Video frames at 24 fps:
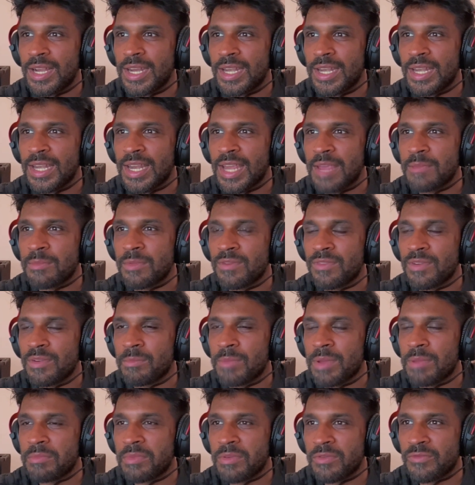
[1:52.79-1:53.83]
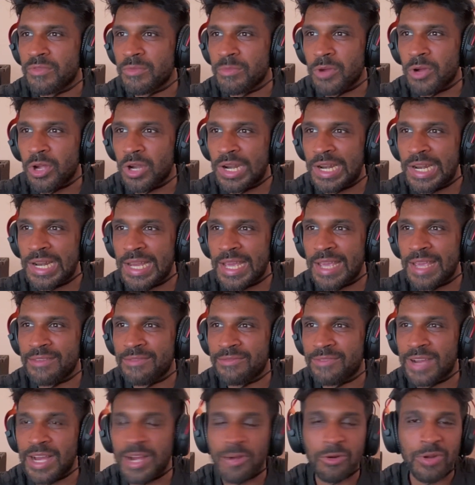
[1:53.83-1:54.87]
name of a member from
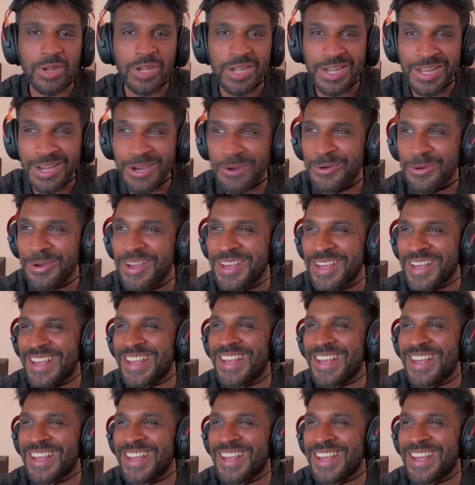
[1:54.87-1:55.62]
Hololive, I would know.